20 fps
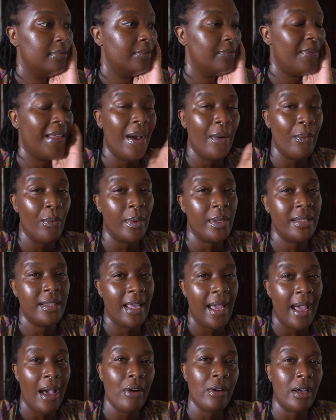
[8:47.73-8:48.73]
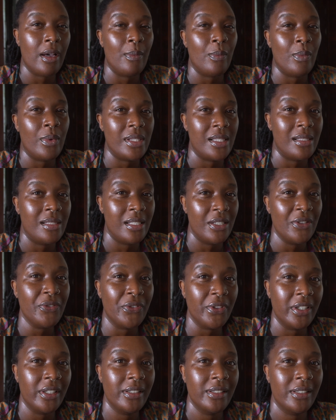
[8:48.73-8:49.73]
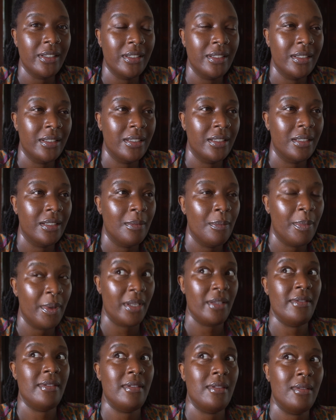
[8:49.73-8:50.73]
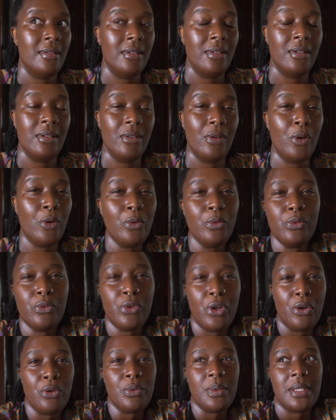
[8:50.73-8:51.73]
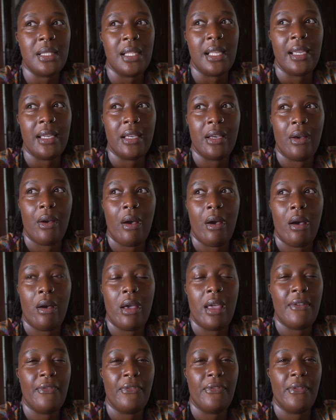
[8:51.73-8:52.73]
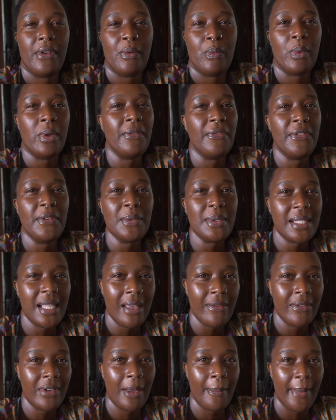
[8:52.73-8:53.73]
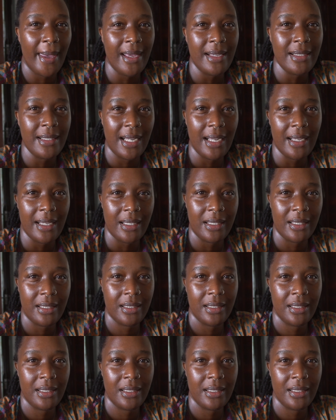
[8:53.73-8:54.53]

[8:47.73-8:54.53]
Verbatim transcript: that what the outcome wasn't different. But who knows? Like, if what if he was having a bad day?